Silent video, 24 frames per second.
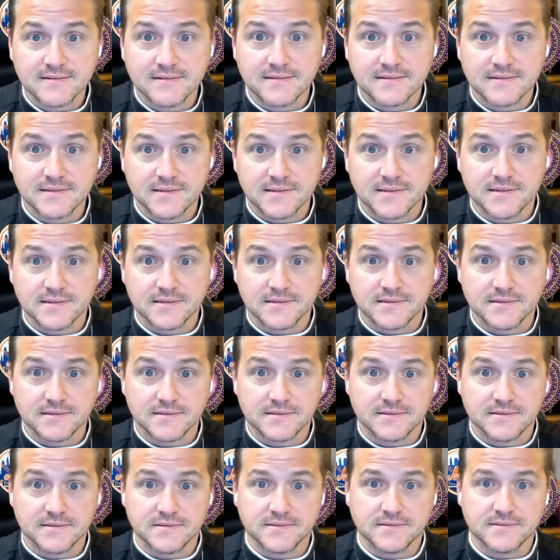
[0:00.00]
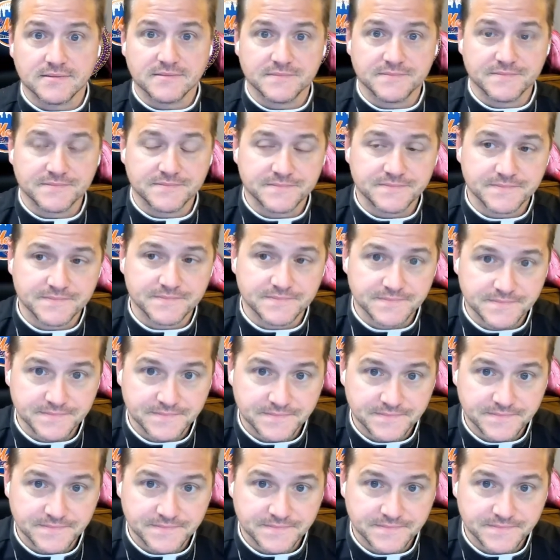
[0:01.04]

No one is speaking in this clip.